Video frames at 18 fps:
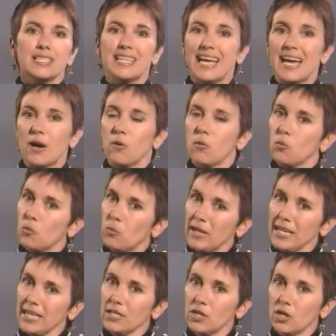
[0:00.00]
Now,
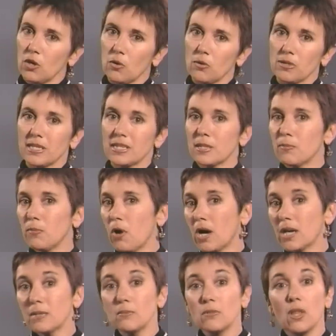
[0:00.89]
we know that the
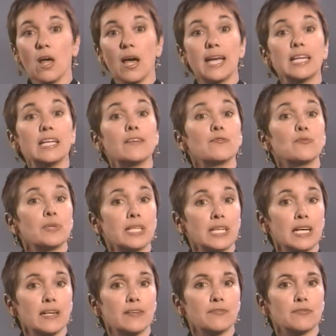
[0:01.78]
bottom line of
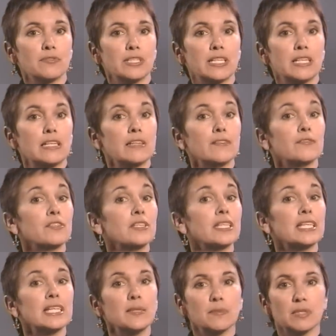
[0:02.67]
recovery
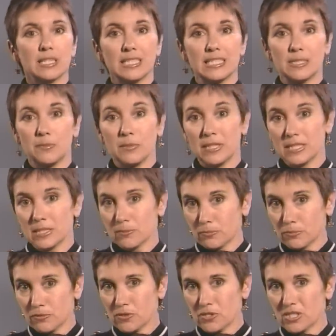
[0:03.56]
for the chemically
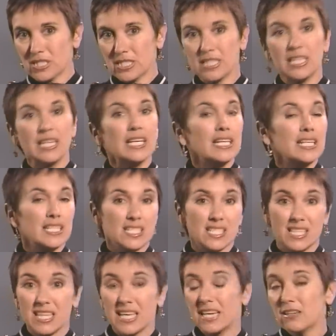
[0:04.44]
dependent person
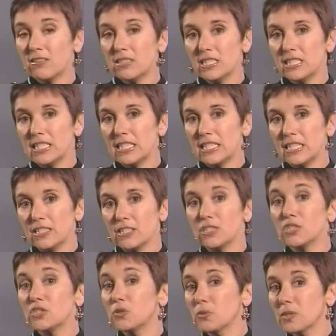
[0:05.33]
is their
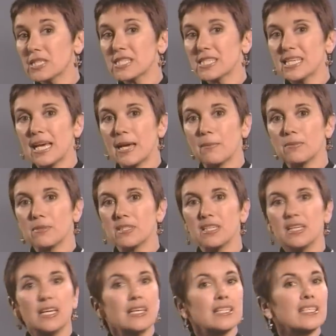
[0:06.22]
need to
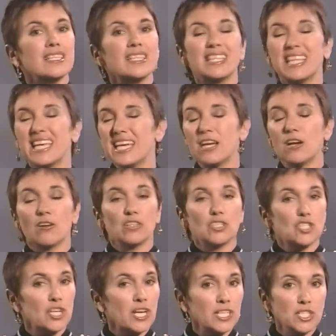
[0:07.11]
accept that they
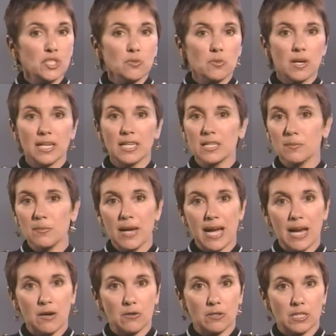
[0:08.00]
are genuinely
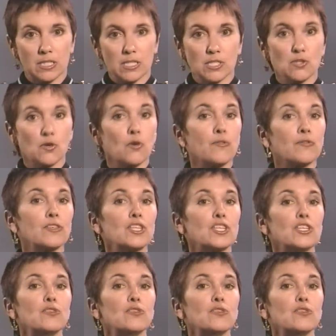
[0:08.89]
powerless over